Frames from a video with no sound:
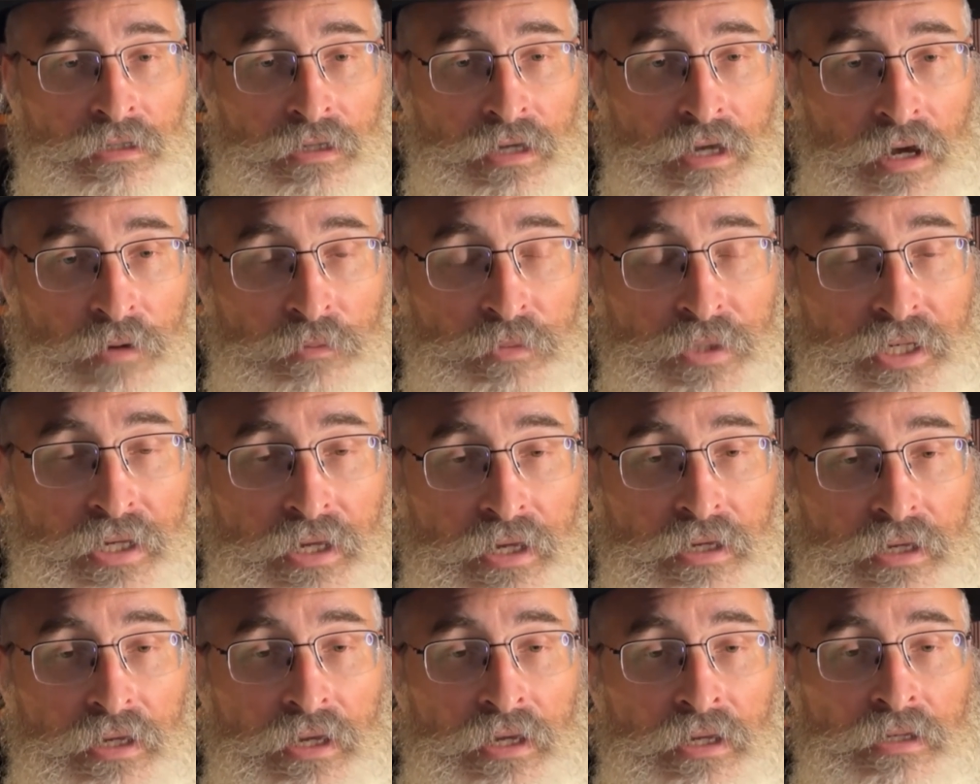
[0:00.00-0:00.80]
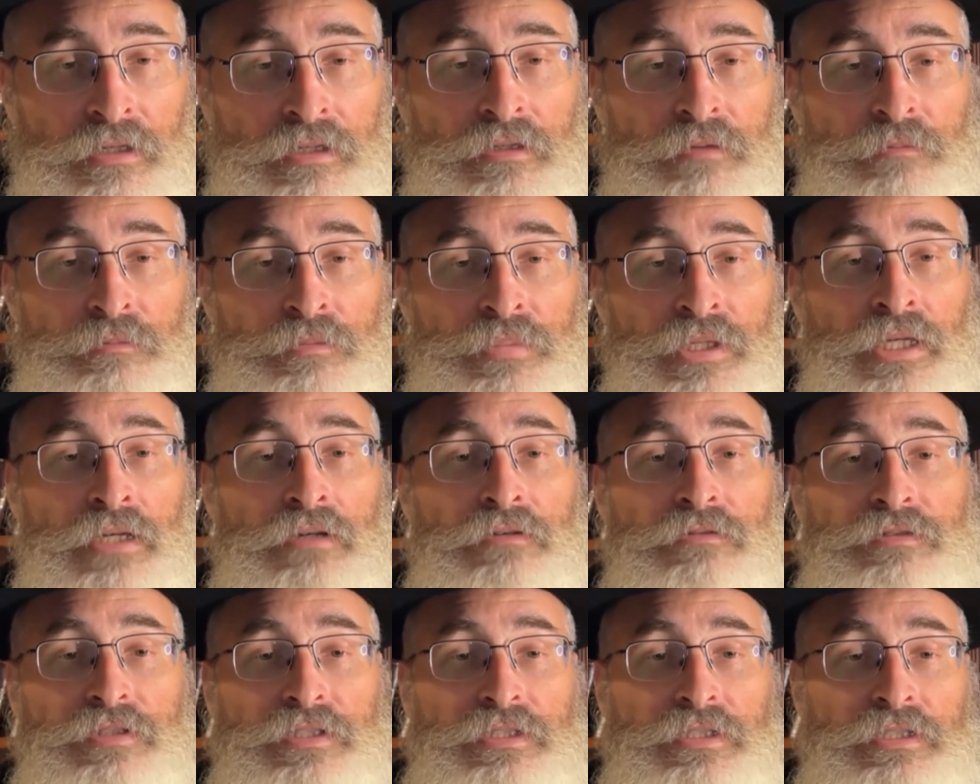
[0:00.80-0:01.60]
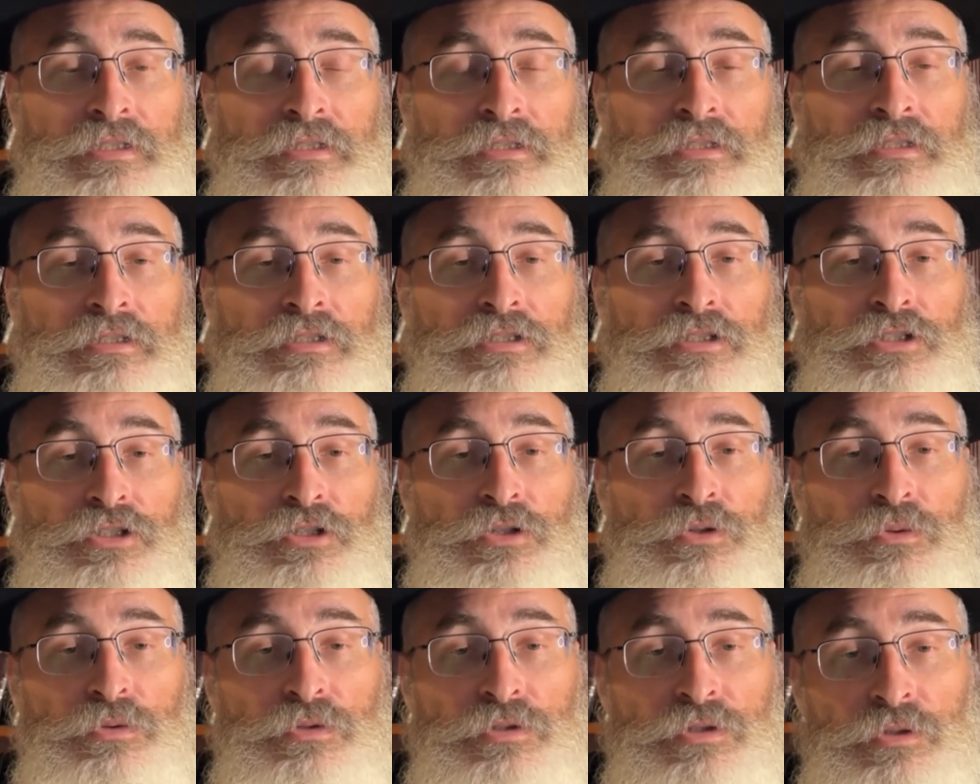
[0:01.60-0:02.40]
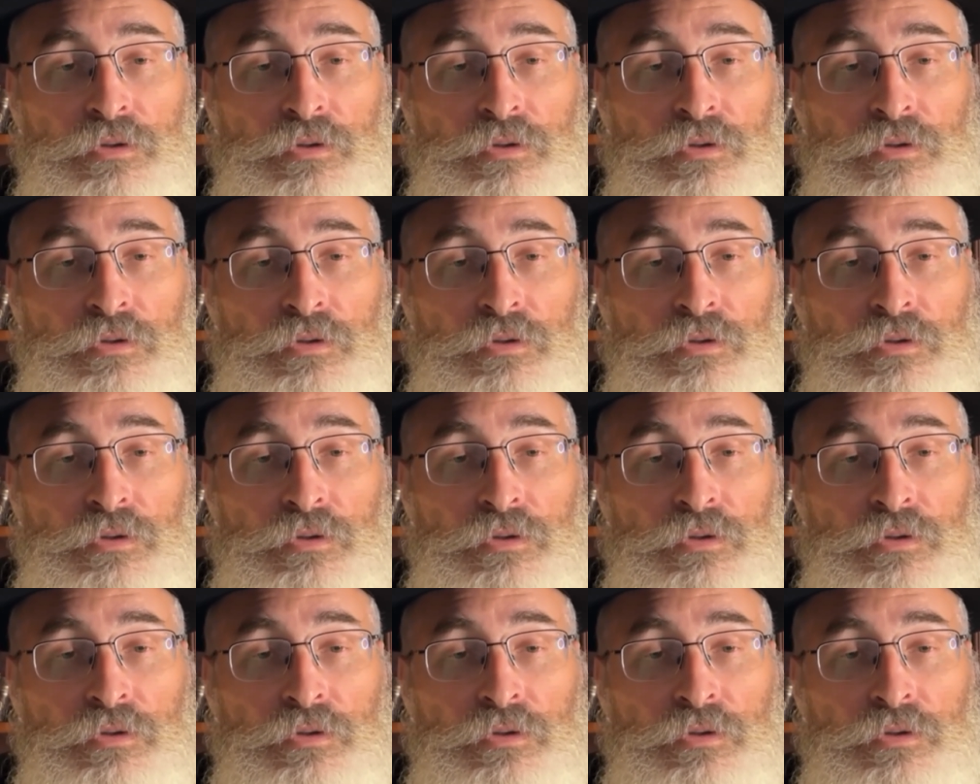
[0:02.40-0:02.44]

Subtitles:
come and be of assistance to you